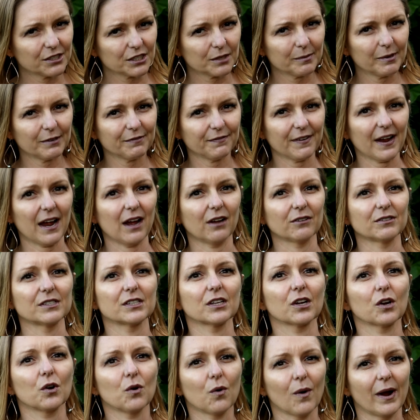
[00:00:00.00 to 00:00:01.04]
to be found
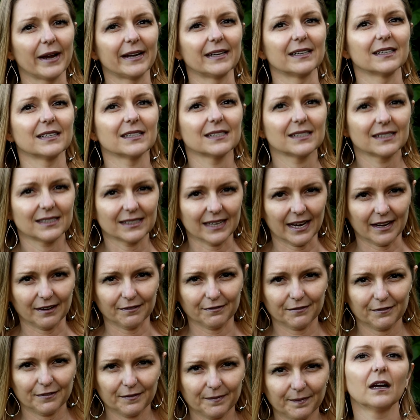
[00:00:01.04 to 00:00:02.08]
quite
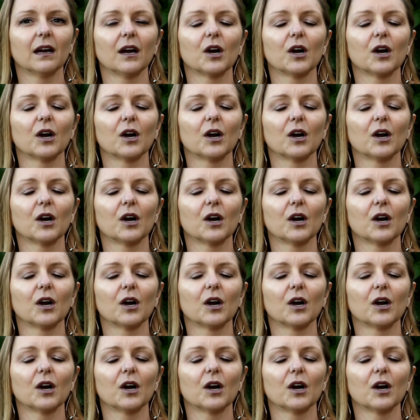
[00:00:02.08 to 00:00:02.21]
safe.